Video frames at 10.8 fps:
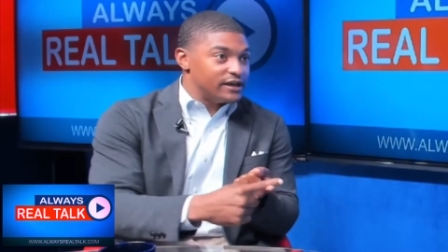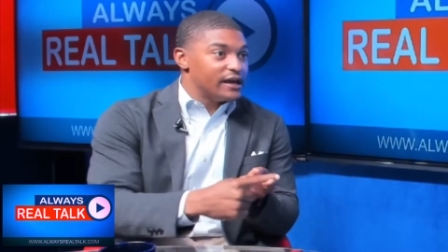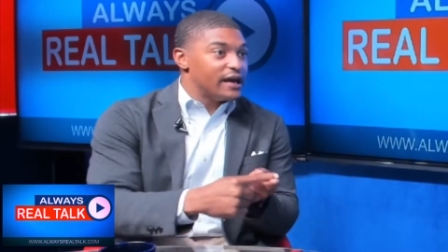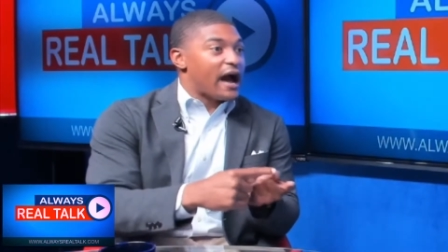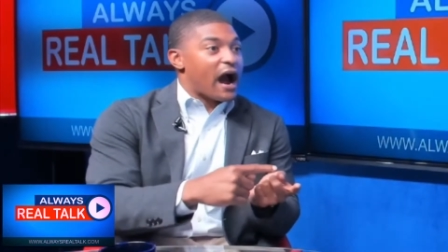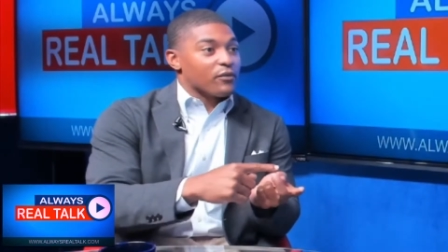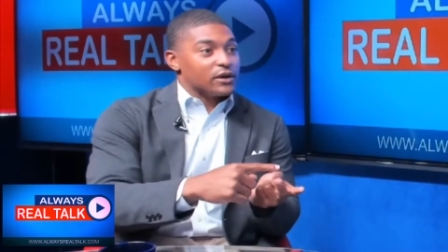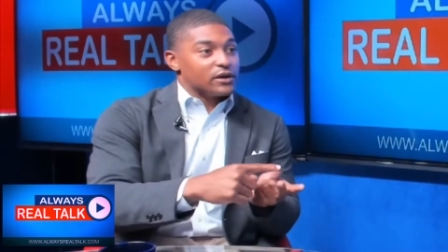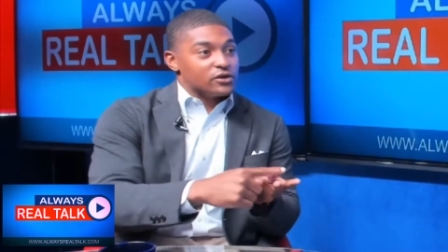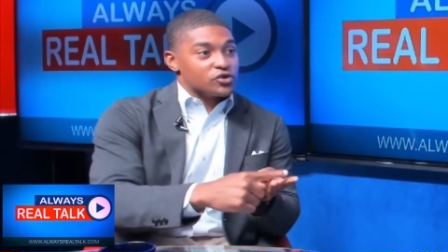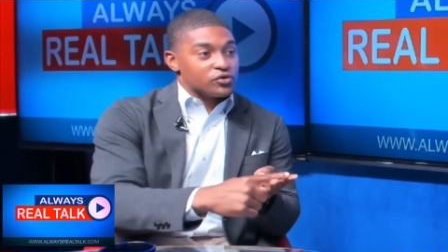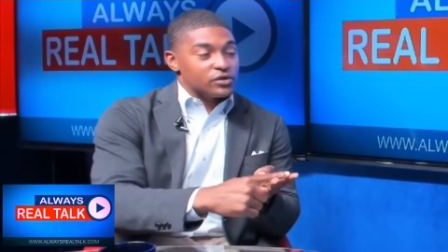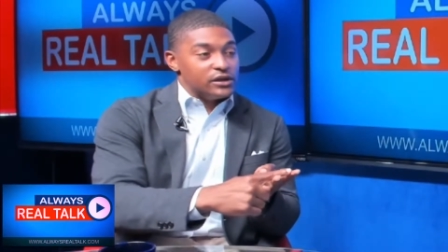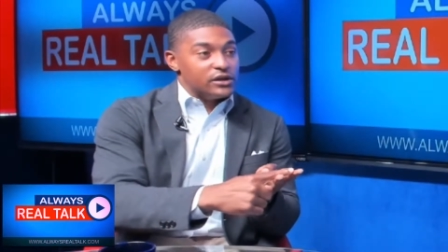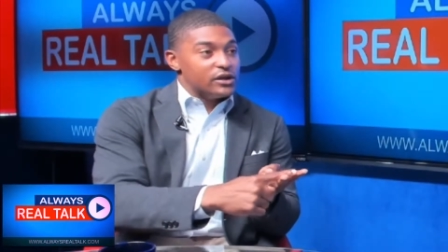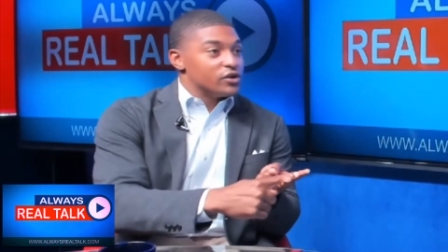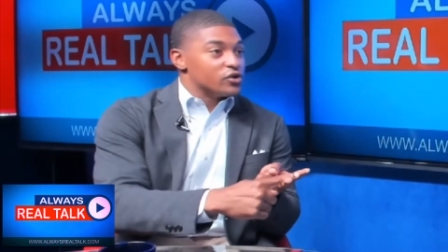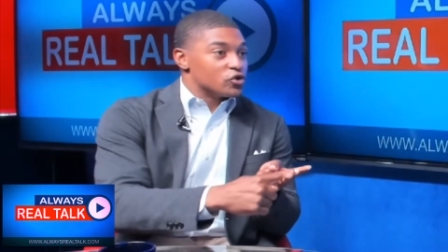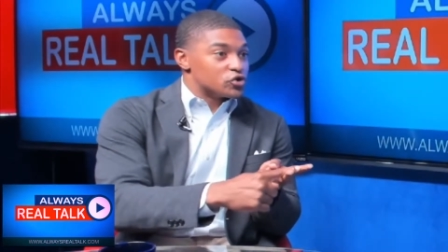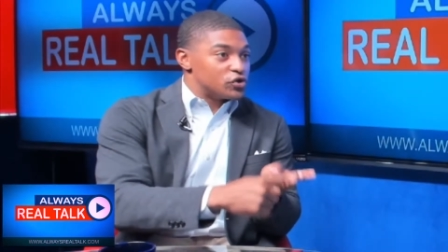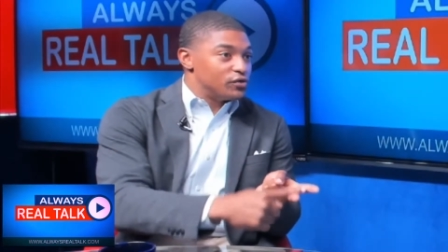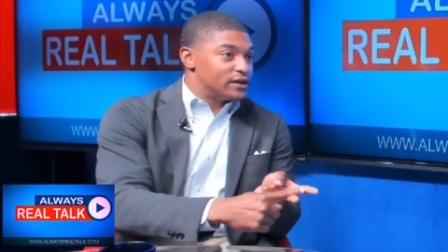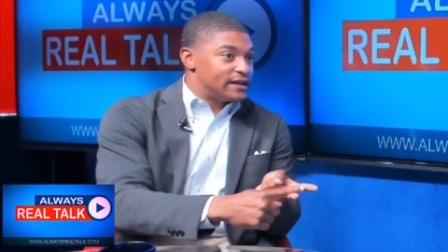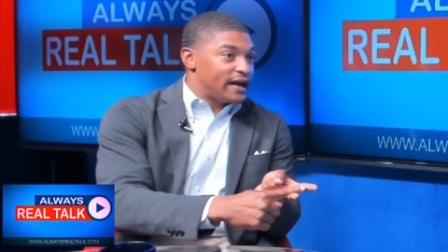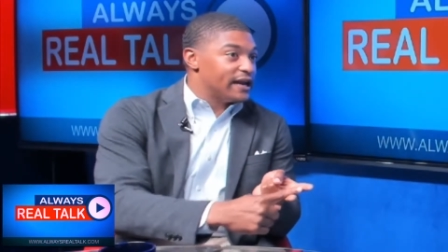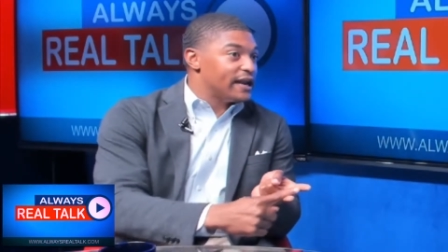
How are we going to treat your student debt?